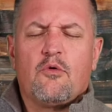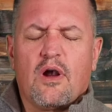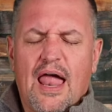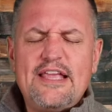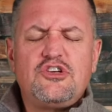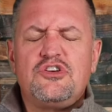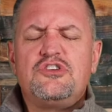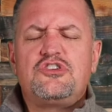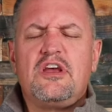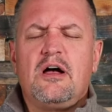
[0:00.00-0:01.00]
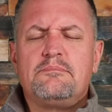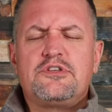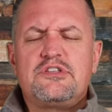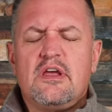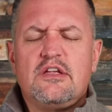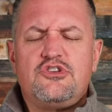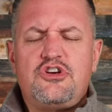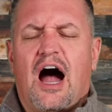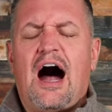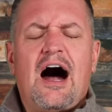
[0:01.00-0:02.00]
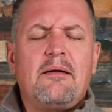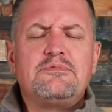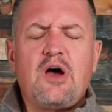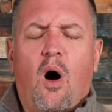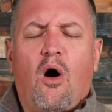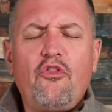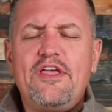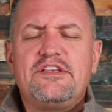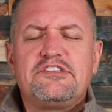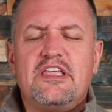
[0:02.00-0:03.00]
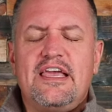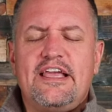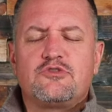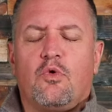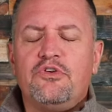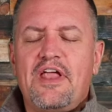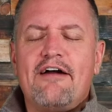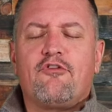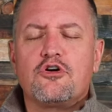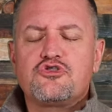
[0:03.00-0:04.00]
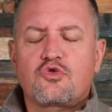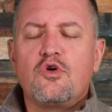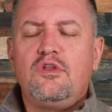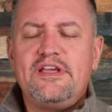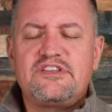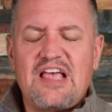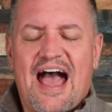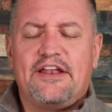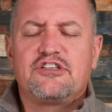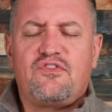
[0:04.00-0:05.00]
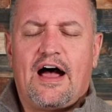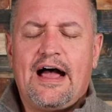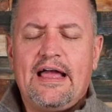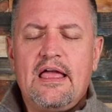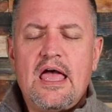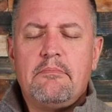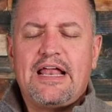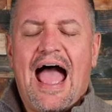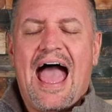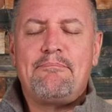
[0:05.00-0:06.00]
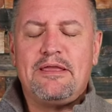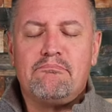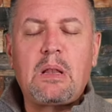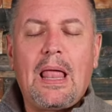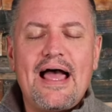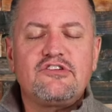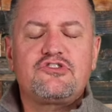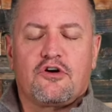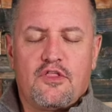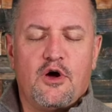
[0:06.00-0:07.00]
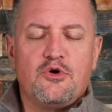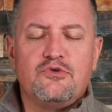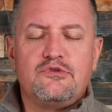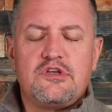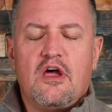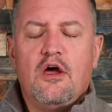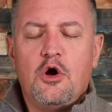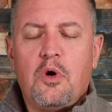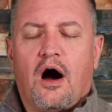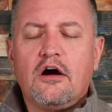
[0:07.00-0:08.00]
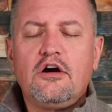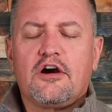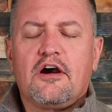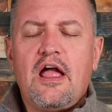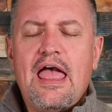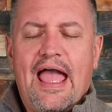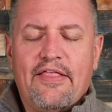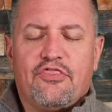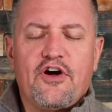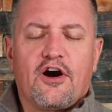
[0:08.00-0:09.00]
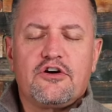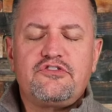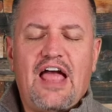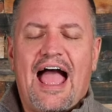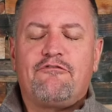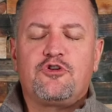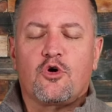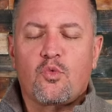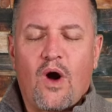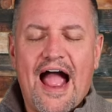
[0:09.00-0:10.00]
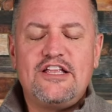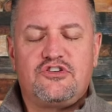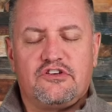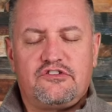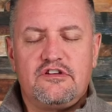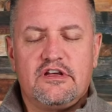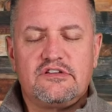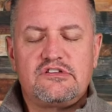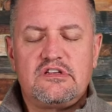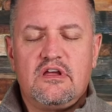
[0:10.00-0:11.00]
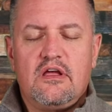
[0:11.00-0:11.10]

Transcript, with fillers: relationships, jobs, all these things will never truly satisfy. But happy, blessed are those who hunger and thirst after righteousness,